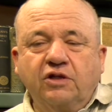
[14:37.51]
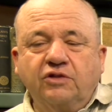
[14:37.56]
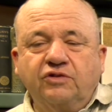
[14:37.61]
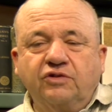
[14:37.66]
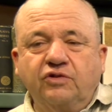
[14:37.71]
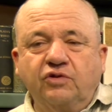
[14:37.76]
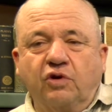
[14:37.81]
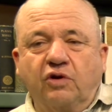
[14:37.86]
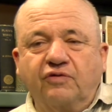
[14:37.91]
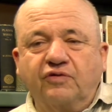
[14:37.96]

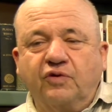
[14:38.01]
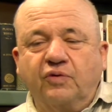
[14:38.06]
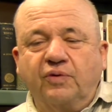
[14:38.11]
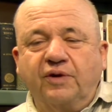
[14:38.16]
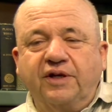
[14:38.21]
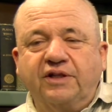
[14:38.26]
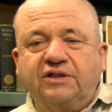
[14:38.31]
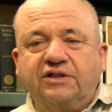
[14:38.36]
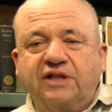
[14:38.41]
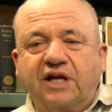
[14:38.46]
North
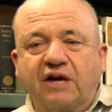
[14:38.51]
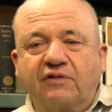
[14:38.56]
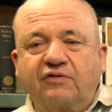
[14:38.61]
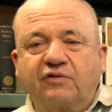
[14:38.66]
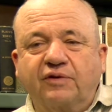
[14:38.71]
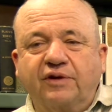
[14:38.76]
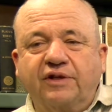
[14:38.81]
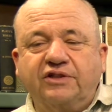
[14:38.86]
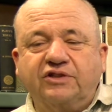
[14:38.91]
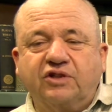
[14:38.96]
Korea and South
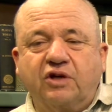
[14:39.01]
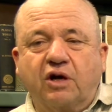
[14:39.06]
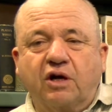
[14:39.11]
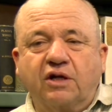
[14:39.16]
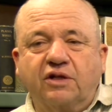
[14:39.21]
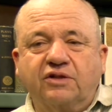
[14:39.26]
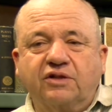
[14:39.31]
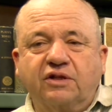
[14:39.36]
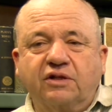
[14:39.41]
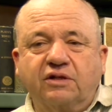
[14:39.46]
Korea
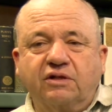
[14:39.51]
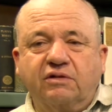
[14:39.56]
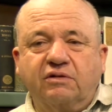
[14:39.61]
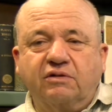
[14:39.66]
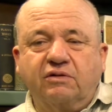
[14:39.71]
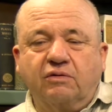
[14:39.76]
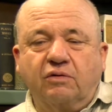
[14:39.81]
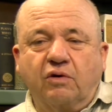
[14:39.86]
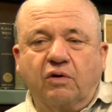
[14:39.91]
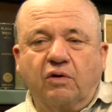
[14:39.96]
started to
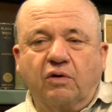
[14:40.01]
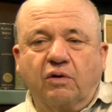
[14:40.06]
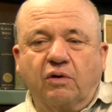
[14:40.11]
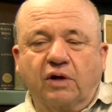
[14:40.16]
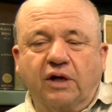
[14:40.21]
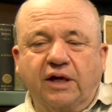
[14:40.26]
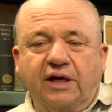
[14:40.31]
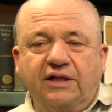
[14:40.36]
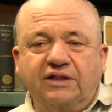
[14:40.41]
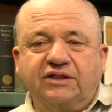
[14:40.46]

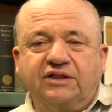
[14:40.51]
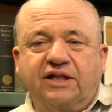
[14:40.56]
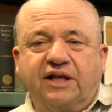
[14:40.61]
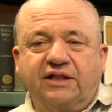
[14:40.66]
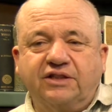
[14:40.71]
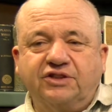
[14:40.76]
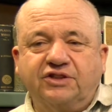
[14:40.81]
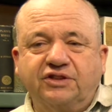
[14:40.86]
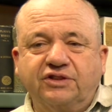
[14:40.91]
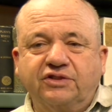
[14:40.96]
ease
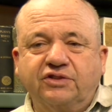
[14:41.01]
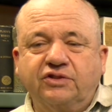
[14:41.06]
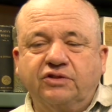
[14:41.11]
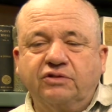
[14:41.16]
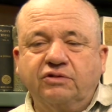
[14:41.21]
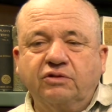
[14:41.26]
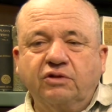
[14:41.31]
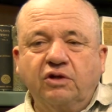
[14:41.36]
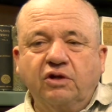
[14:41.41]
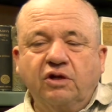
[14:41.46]
tensions.
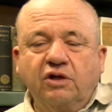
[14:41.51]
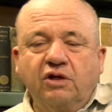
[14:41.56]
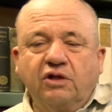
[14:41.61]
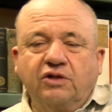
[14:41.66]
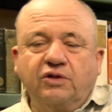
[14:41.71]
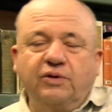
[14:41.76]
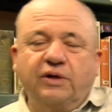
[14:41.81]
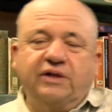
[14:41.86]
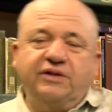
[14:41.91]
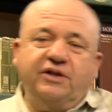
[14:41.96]

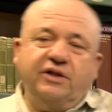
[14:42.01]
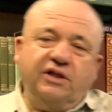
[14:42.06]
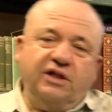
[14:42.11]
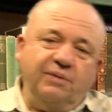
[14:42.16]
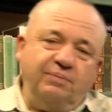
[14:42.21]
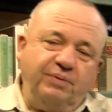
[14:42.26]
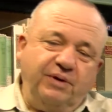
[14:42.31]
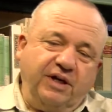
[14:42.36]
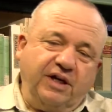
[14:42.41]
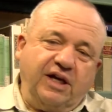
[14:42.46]
You had the
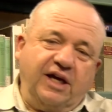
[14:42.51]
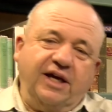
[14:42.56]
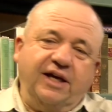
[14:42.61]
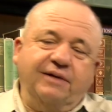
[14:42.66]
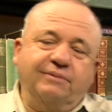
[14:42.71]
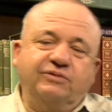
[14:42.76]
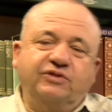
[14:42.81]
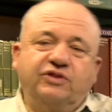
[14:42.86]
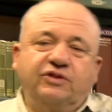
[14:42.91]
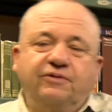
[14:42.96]
Olympic
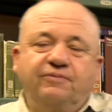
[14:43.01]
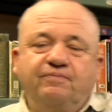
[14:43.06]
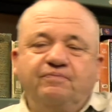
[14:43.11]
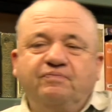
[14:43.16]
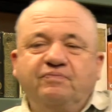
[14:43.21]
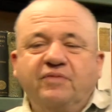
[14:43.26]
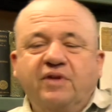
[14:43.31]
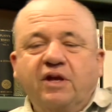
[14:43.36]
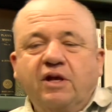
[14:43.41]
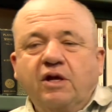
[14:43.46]
Games,
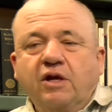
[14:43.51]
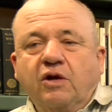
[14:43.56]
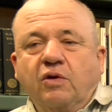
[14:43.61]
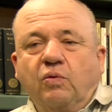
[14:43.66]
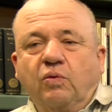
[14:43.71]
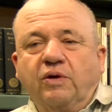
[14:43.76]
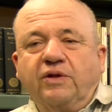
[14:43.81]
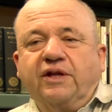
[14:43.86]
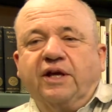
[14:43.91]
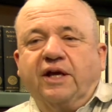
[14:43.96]

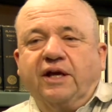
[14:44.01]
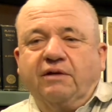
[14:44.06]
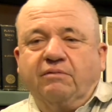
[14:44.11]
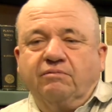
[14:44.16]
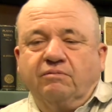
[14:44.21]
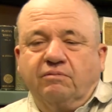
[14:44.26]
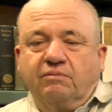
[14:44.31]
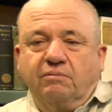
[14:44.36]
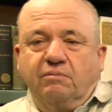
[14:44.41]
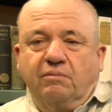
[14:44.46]
where
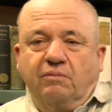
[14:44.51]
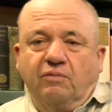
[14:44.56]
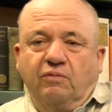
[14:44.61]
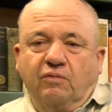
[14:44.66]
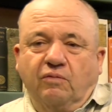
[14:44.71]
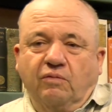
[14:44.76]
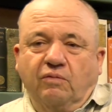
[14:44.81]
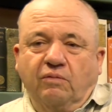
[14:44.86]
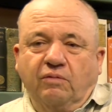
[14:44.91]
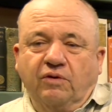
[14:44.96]

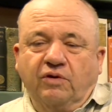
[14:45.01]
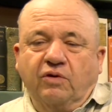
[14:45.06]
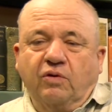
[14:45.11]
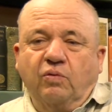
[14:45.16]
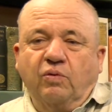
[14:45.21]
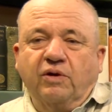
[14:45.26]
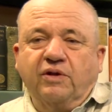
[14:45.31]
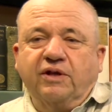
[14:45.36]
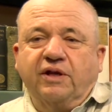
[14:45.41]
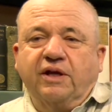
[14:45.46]

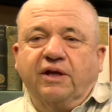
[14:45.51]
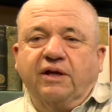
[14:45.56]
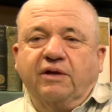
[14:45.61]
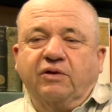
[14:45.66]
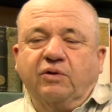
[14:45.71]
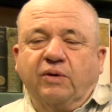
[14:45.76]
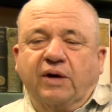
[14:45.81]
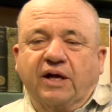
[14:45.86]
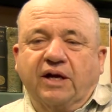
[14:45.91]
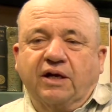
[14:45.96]

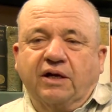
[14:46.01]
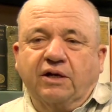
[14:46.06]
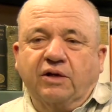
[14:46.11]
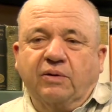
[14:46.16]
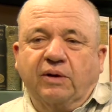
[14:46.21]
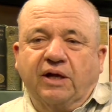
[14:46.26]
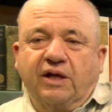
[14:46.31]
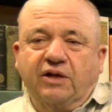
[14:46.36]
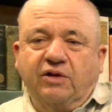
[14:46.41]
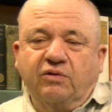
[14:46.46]
you had
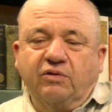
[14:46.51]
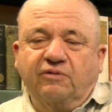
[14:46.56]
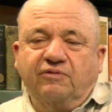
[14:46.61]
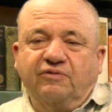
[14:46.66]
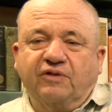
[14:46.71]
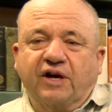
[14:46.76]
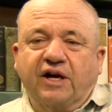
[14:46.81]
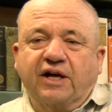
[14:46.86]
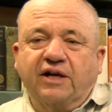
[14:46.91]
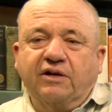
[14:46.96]
a
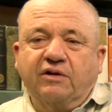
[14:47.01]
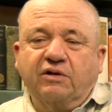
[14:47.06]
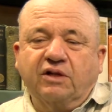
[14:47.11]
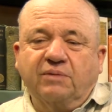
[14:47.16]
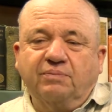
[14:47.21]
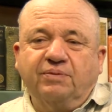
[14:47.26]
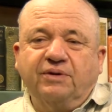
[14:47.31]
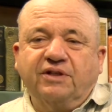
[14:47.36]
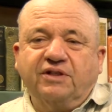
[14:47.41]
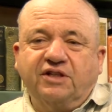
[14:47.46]
unified
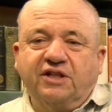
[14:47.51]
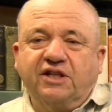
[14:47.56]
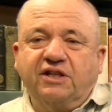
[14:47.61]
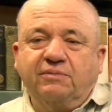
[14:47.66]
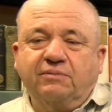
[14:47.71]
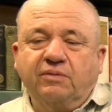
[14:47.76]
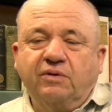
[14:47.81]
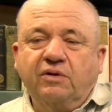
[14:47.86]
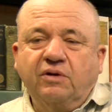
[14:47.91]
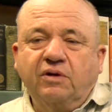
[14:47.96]
Olympic team,